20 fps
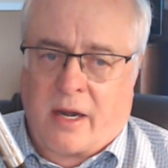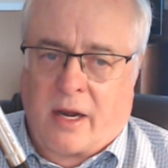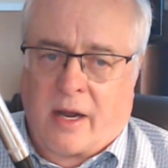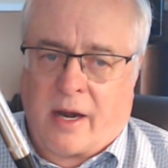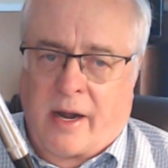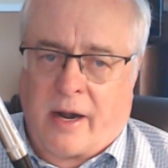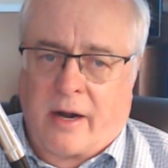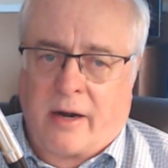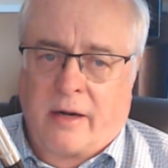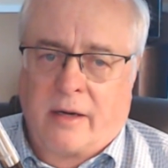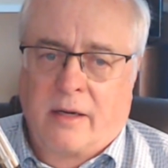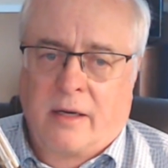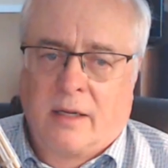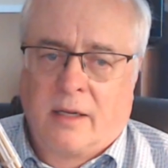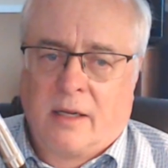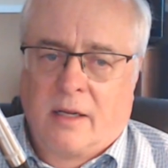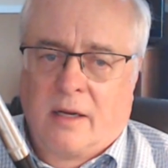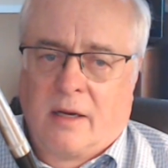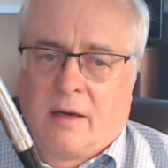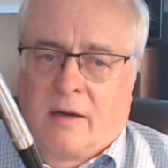iron
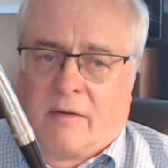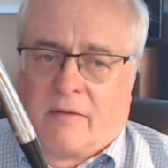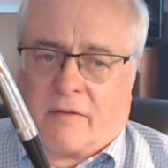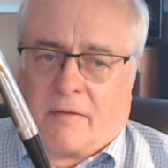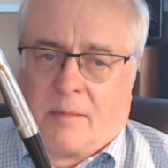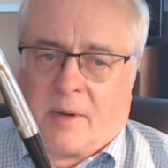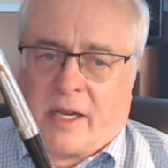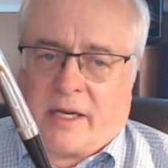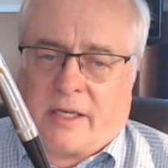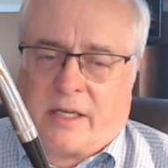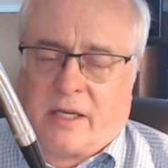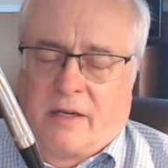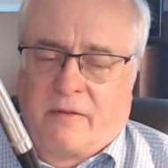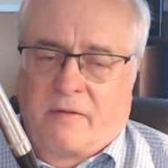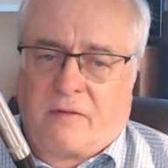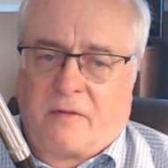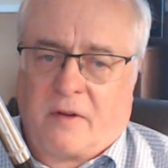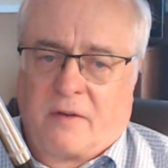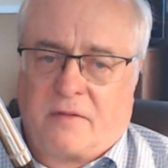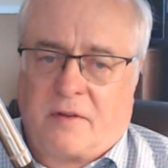from
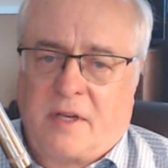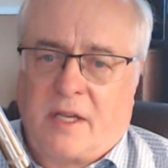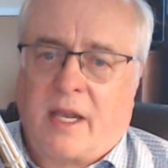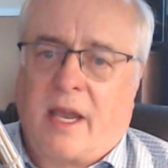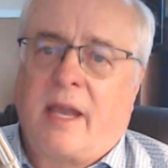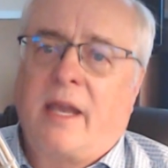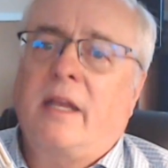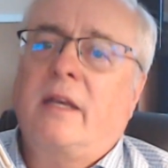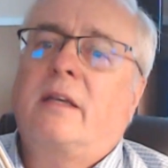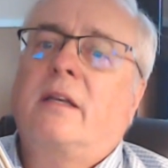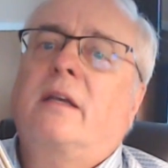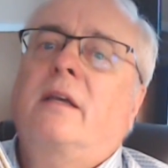1958.